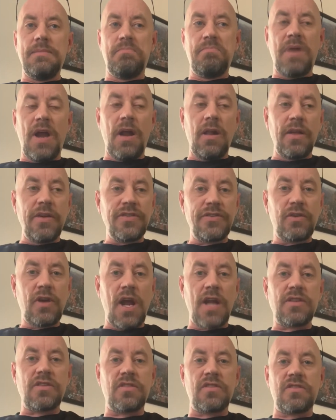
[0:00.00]
barely
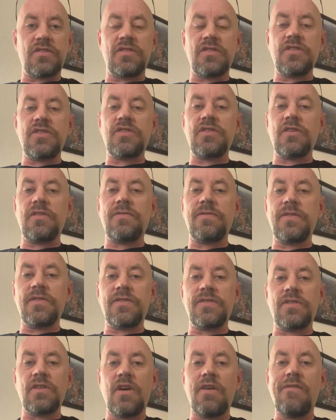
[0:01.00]
scratches the
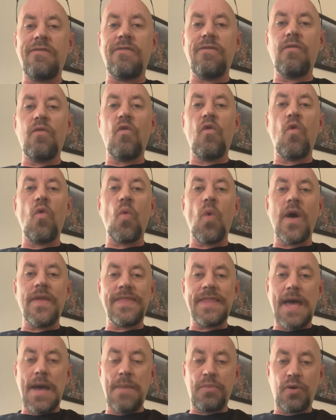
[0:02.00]
surface of
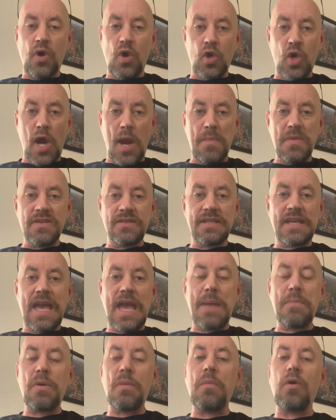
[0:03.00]
what that program is
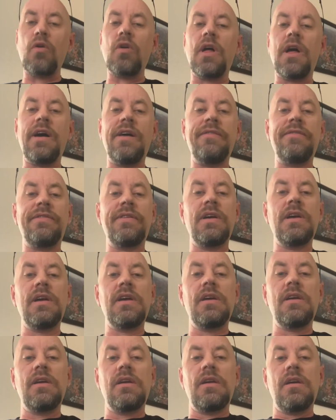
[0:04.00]
capable of.
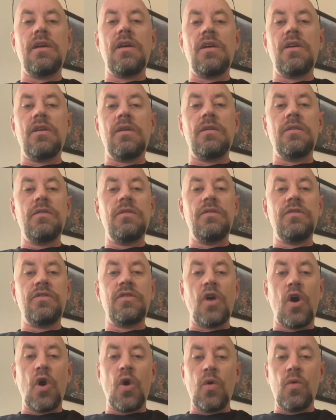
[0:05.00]

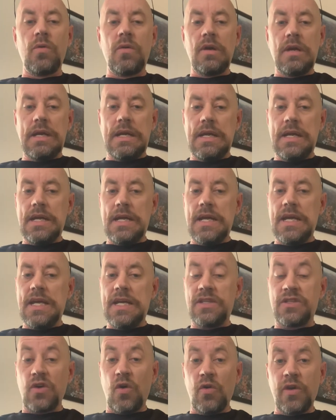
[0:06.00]
So
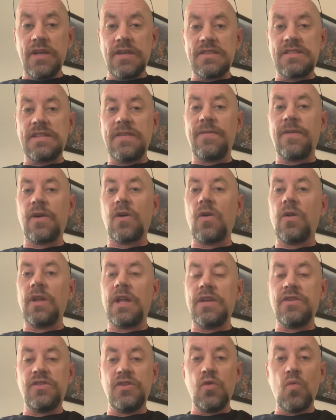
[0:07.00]
it's only as difficult
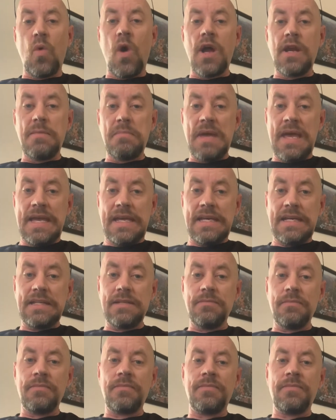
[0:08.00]
as you want to make it.